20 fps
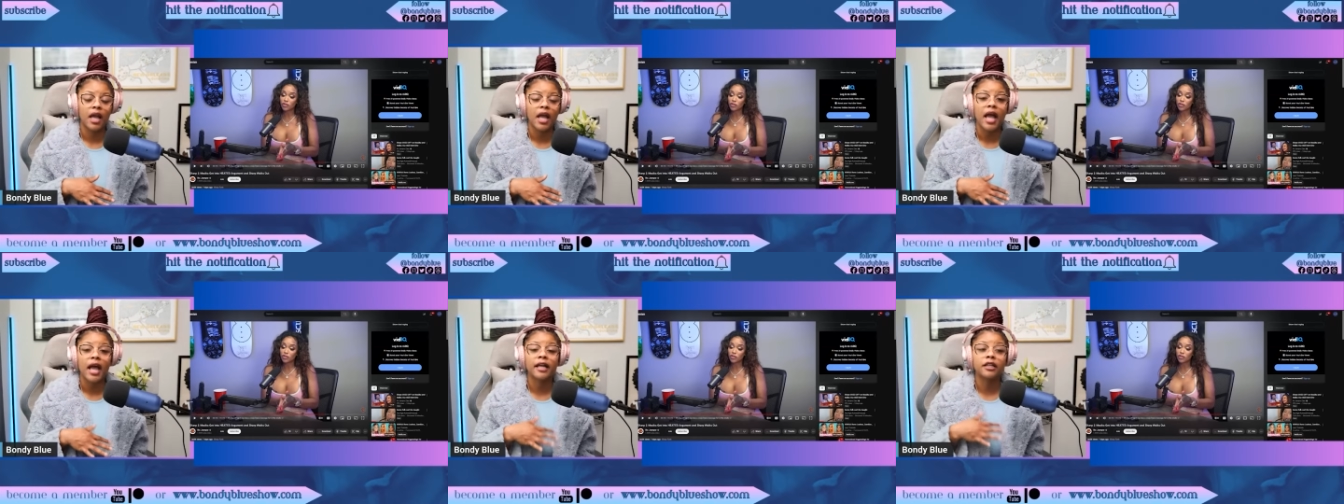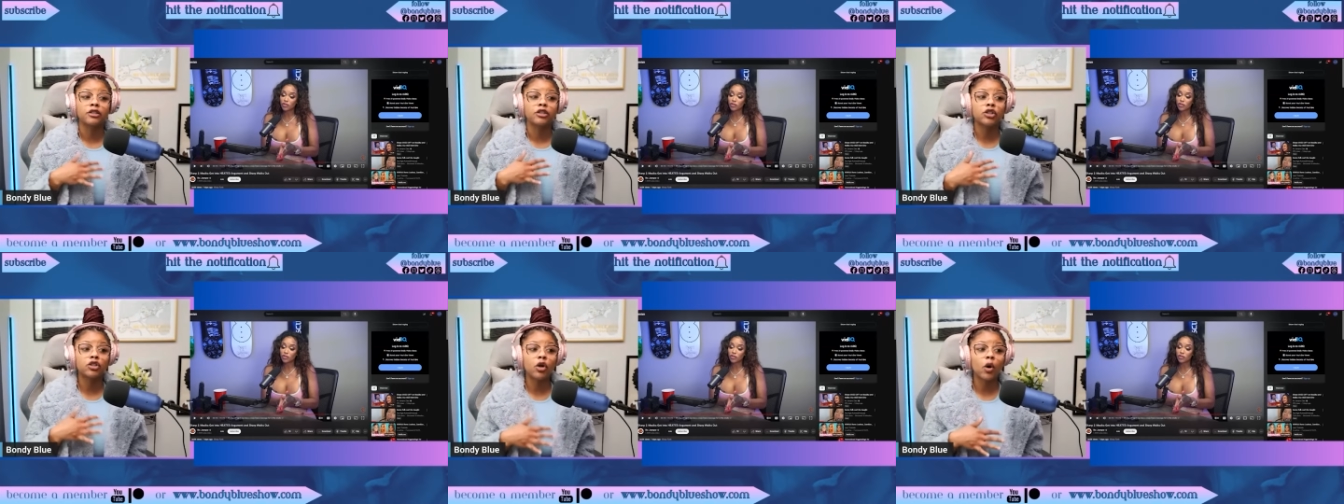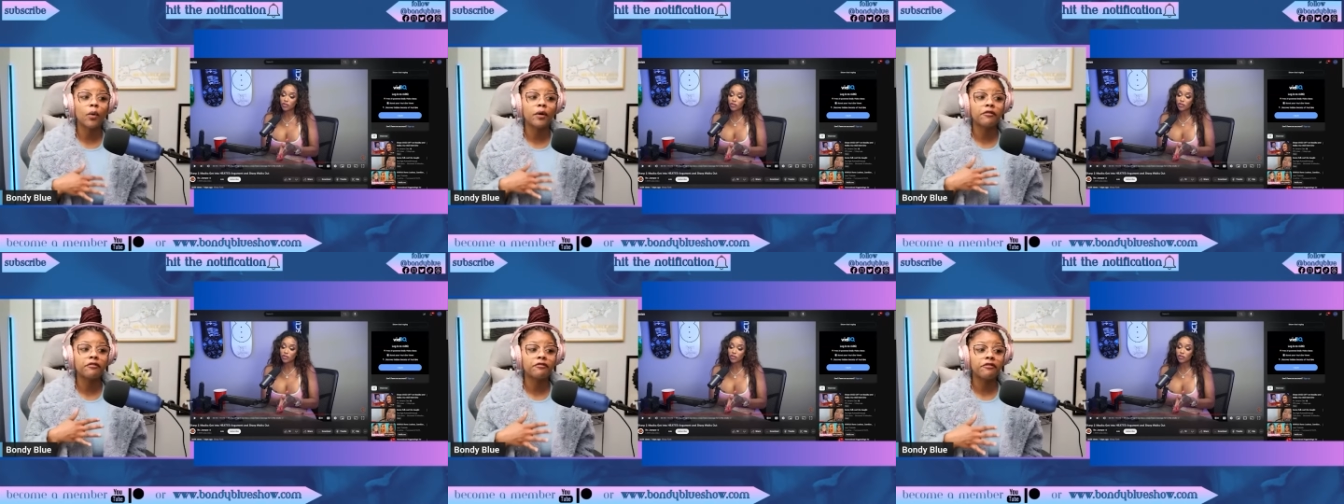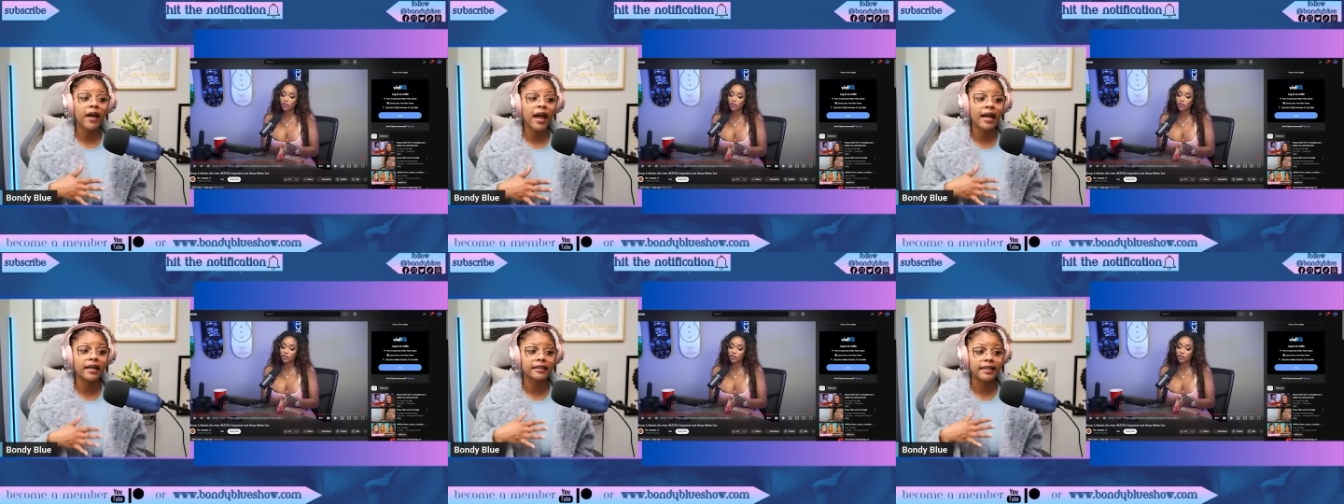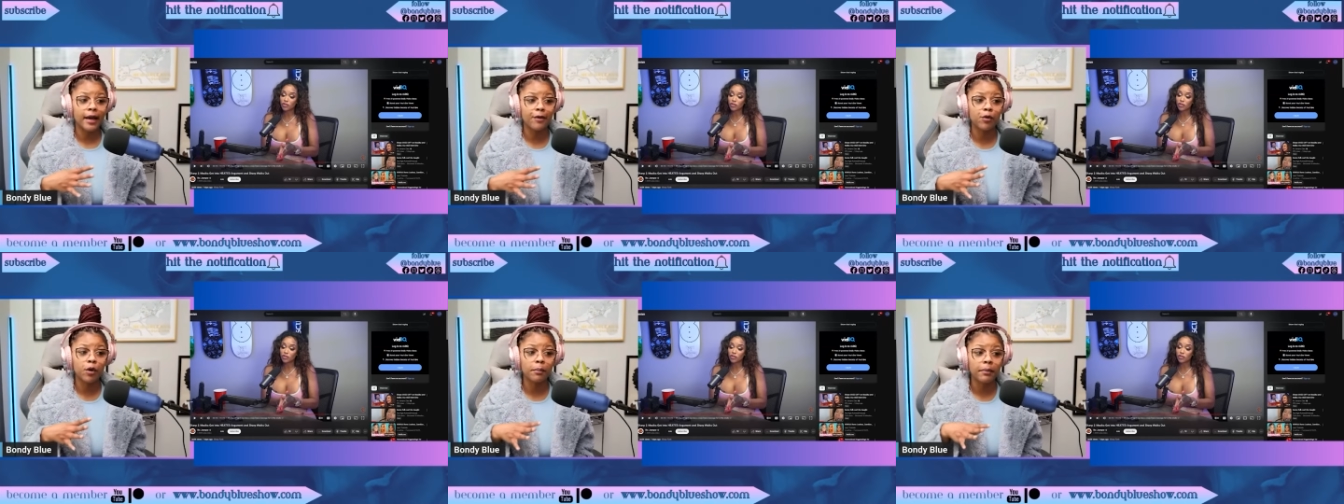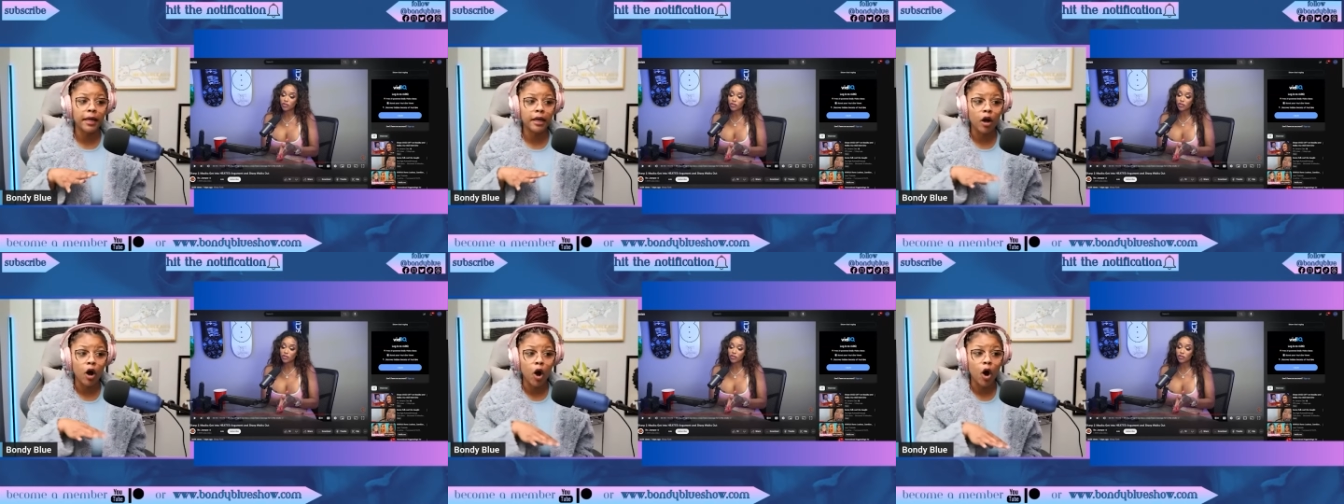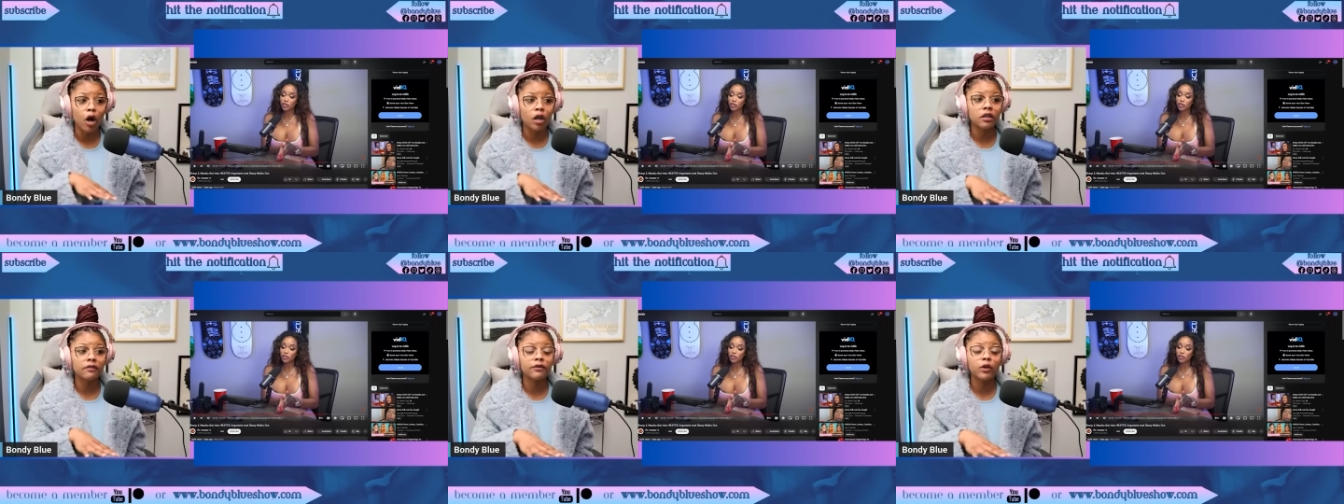And so, in fact, that would make
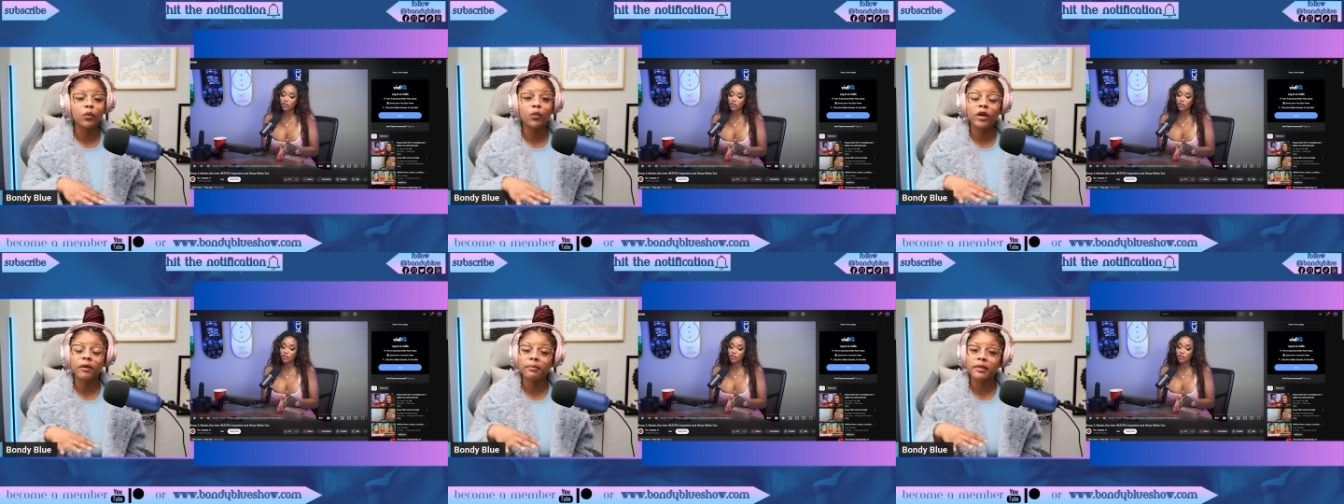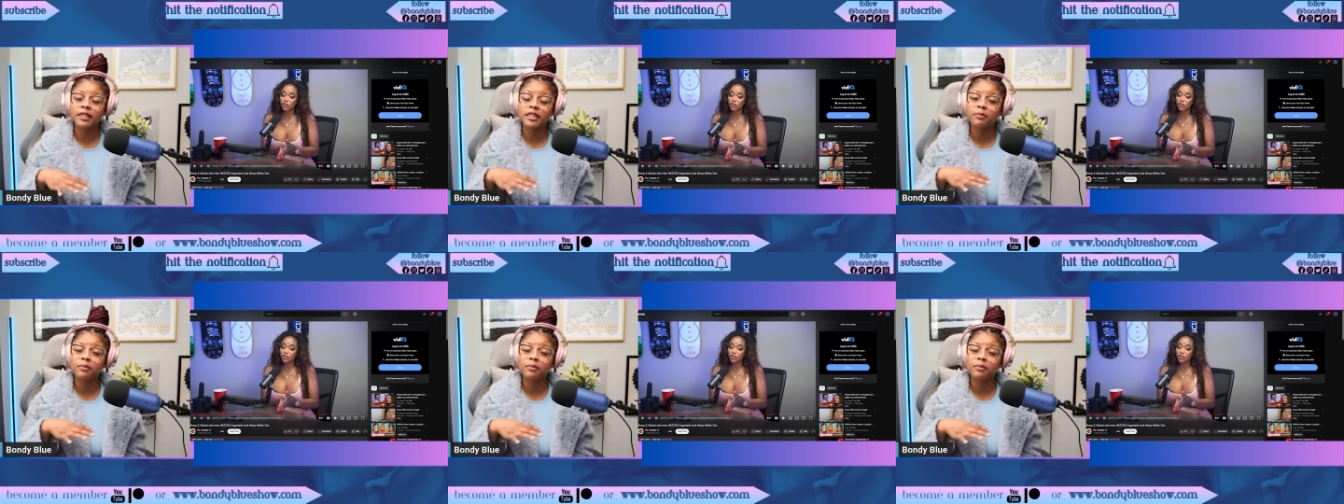all of the women